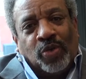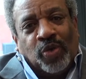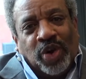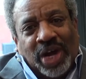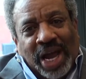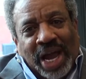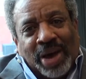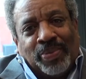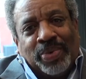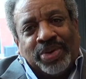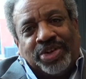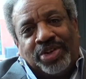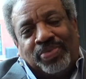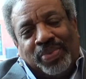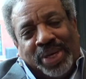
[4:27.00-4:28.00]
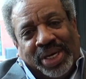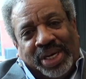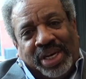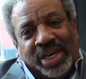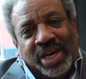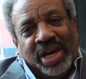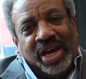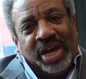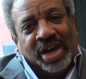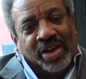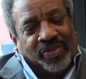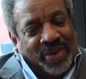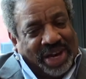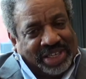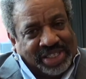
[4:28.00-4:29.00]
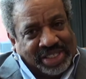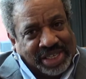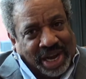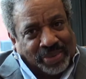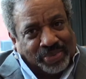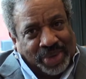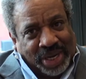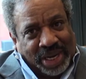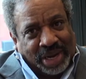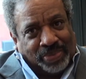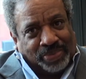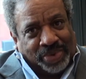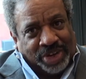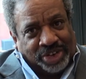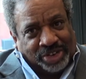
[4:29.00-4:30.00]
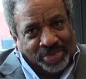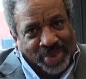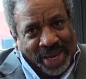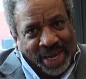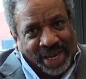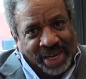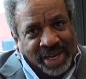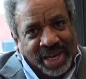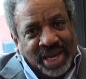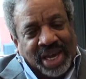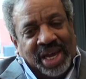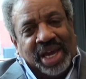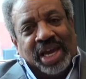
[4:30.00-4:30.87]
what will happen to me if I stop to help this man?